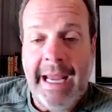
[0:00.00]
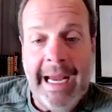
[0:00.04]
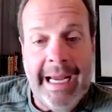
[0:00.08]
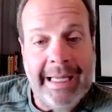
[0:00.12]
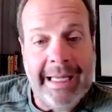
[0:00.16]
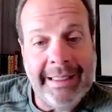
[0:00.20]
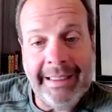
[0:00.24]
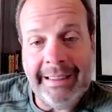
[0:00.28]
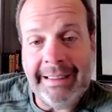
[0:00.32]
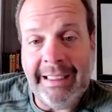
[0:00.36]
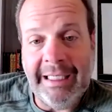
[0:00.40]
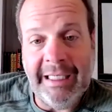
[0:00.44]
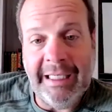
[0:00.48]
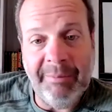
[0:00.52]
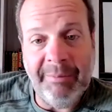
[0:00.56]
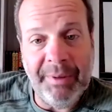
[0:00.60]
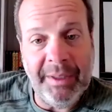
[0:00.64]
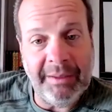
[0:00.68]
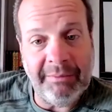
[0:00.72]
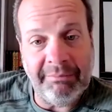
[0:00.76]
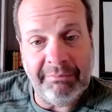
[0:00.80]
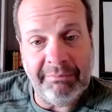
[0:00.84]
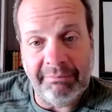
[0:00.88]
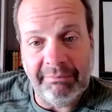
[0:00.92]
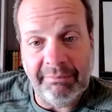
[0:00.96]
and then keep
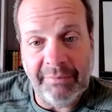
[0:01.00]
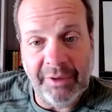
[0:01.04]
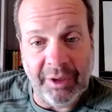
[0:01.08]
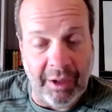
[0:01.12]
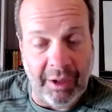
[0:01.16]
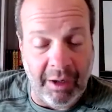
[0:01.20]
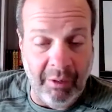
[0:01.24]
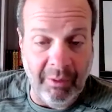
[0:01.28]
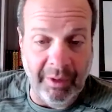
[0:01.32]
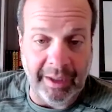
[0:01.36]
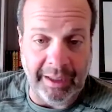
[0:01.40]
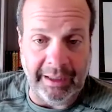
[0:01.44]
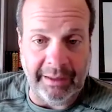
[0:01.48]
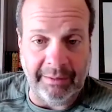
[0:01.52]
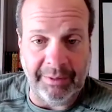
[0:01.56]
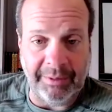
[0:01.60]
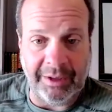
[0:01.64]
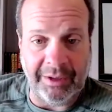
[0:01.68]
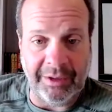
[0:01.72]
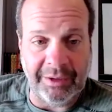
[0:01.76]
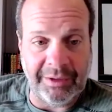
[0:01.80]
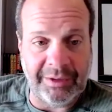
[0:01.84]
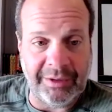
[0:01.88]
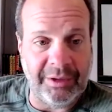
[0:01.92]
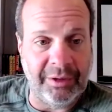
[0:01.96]
it going,
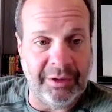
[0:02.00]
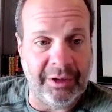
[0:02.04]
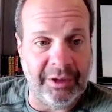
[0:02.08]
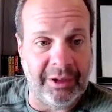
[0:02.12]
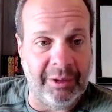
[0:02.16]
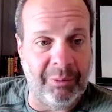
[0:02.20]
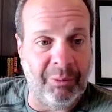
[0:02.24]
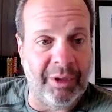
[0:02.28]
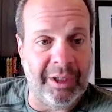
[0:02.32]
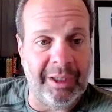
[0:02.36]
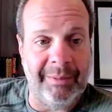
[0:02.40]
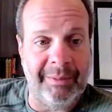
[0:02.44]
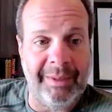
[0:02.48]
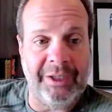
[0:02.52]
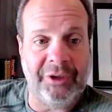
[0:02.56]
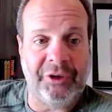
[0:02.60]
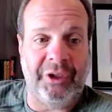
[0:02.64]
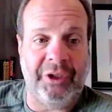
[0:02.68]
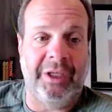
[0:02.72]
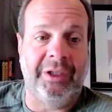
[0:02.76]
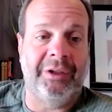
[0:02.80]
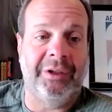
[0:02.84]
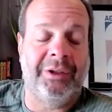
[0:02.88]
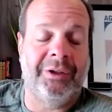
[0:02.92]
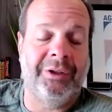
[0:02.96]
because you're going to want to make
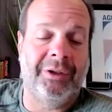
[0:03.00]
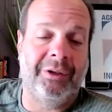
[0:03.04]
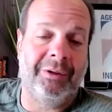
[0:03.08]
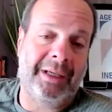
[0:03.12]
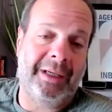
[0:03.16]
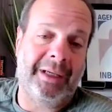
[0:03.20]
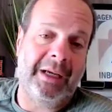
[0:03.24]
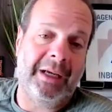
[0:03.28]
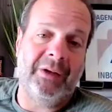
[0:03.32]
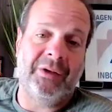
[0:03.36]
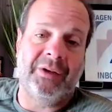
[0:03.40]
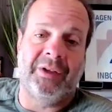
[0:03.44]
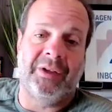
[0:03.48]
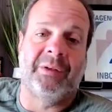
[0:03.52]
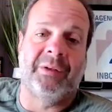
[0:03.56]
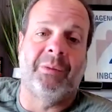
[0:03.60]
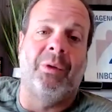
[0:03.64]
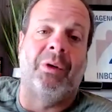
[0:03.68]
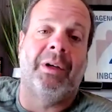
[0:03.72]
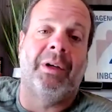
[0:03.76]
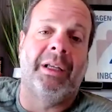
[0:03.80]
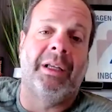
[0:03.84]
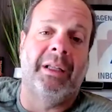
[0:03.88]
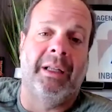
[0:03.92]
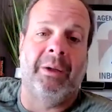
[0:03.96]
changes to it. Hey, this isn't
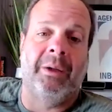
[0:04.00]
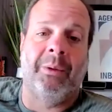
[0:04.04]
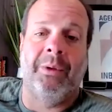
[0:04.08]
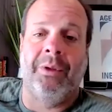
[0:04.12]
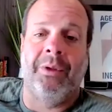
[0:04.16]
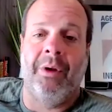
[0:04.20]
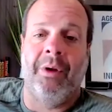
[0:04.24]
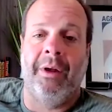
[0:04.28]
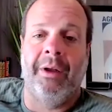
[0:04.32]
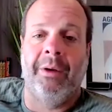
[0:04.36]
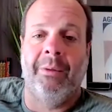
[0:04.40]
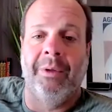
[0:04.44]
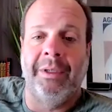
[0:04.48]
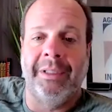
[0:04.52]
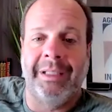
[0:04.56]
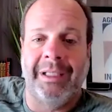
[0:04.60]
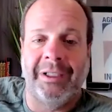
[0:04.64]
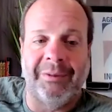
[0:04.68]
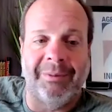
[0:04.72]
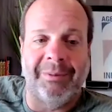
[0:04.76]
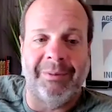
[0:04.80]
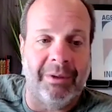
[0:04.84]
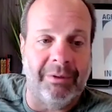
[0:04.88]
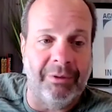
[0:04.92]
working like we thought it would.